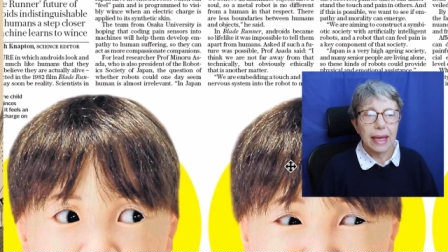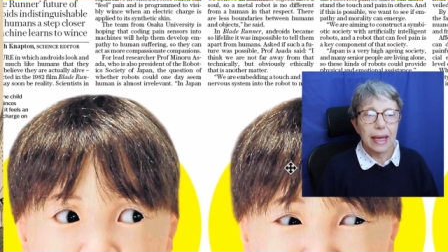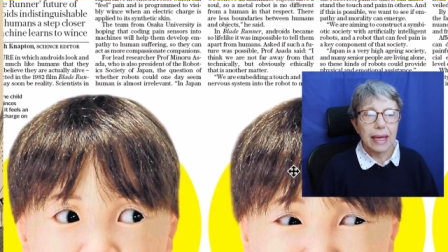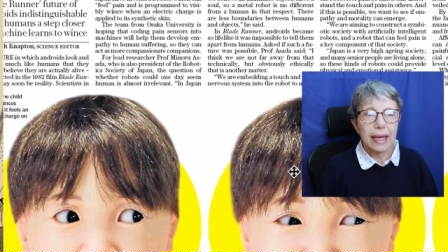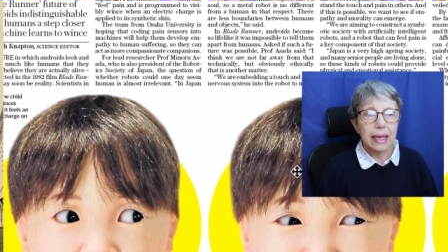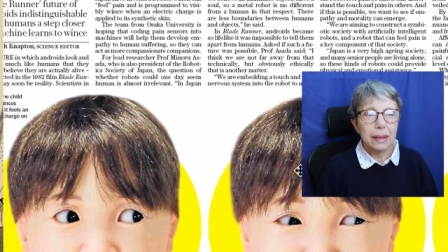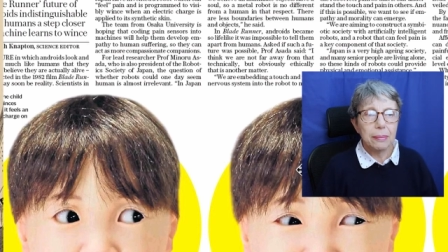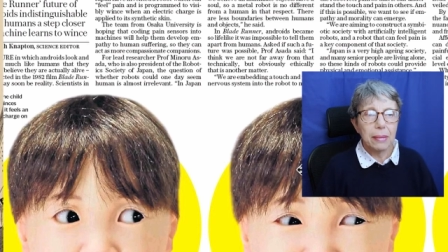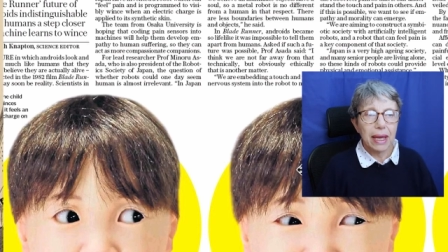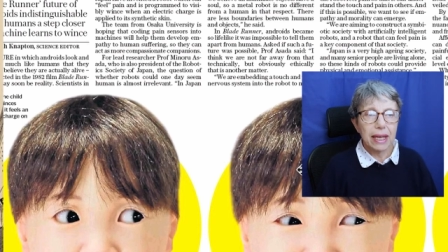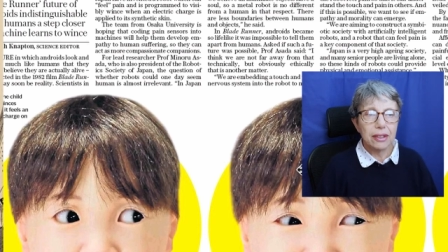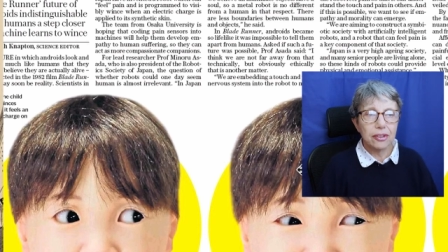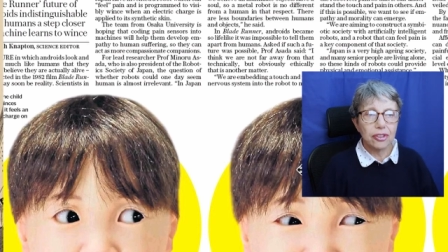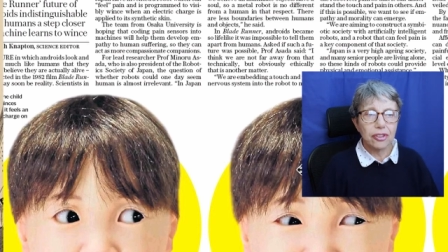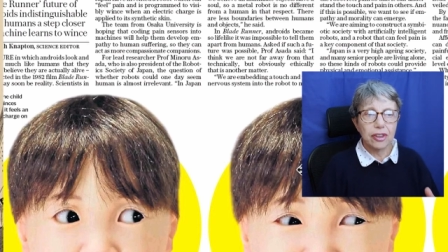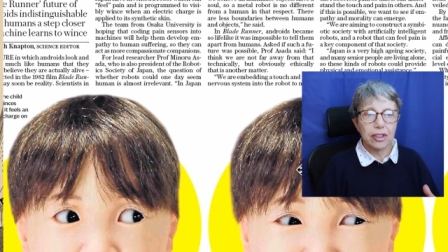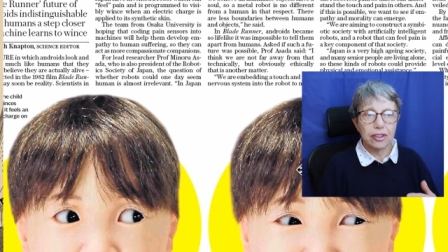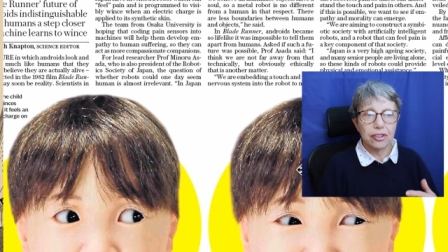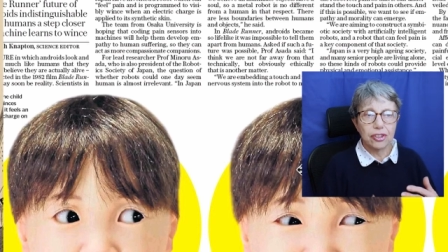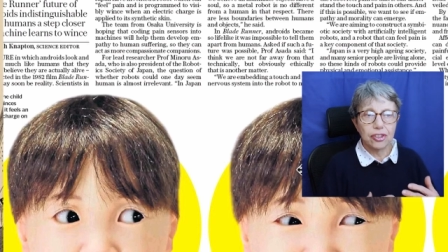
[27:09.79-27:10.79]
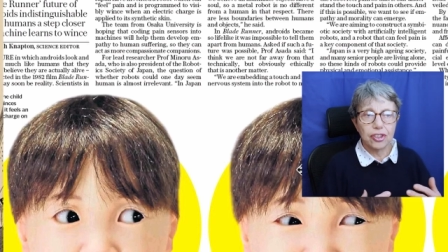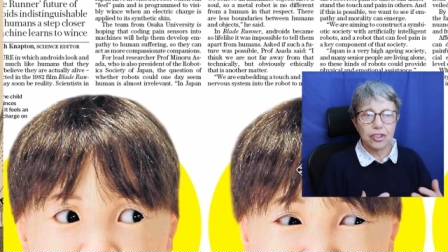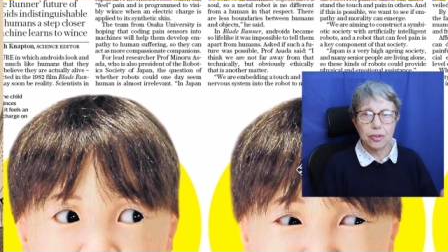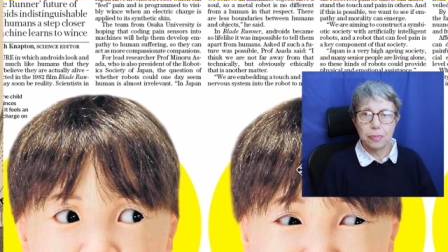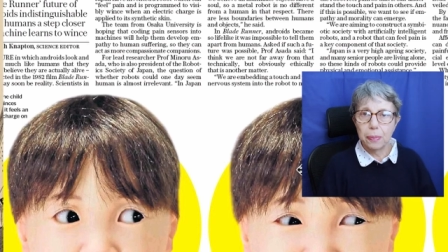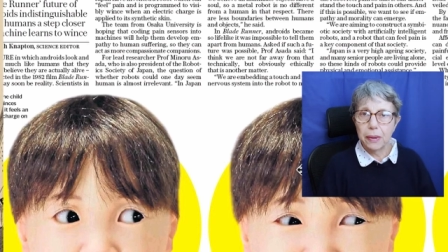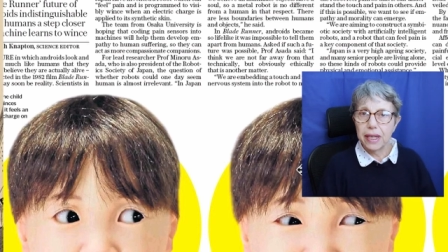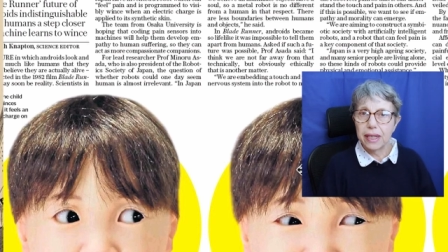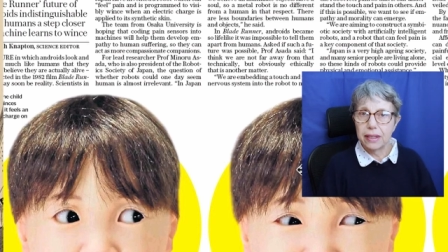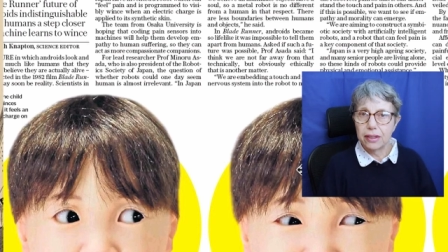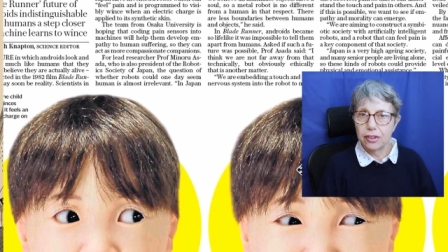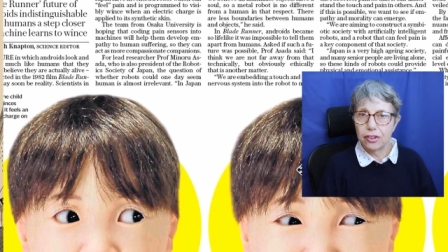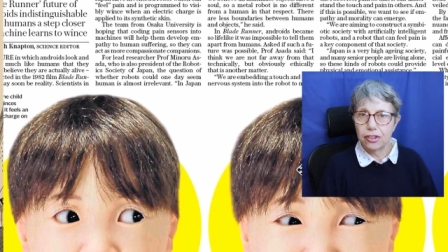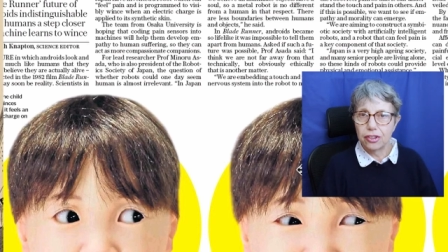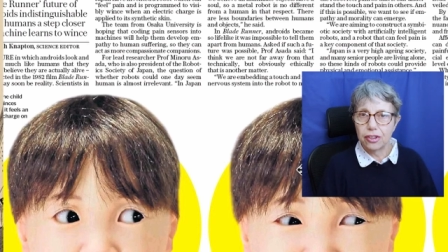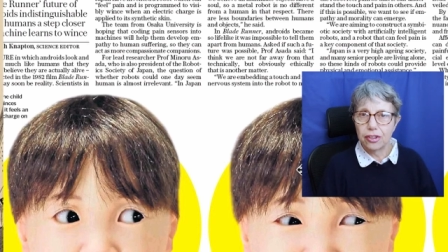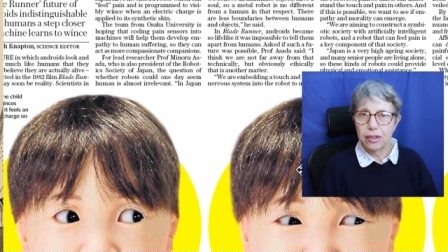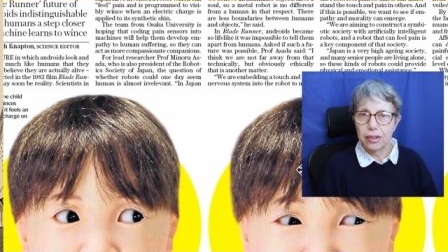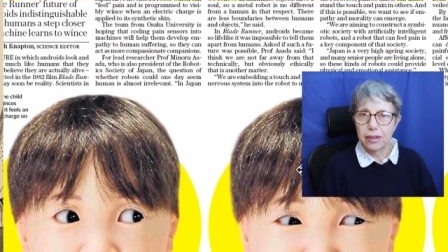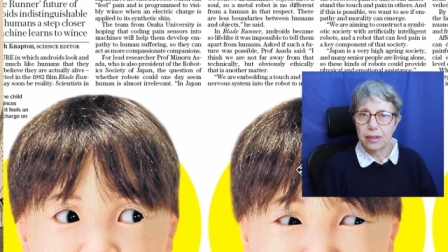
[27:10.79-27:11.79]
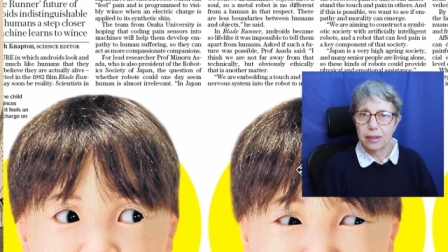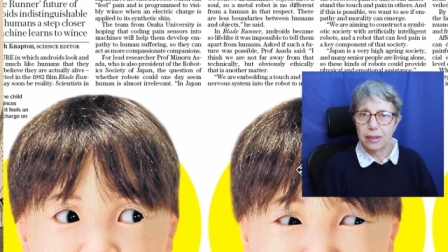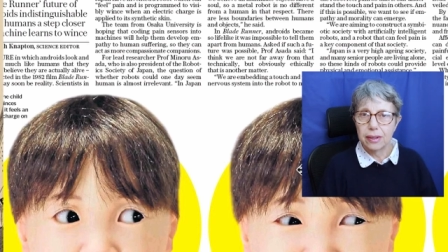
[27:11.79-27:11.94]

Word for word: he makes this speech